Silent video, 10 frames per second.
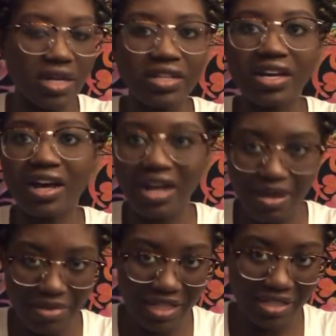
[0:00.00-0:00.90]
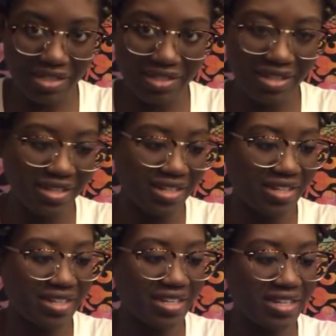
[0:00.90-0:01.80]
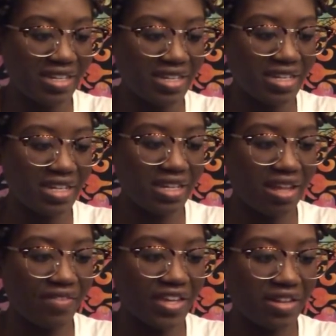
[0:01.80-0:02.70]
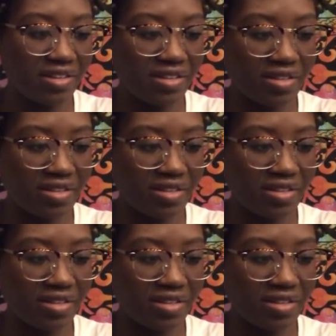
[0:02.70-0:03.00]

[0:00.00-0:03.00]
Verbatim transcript: I look a hot mess. Love it.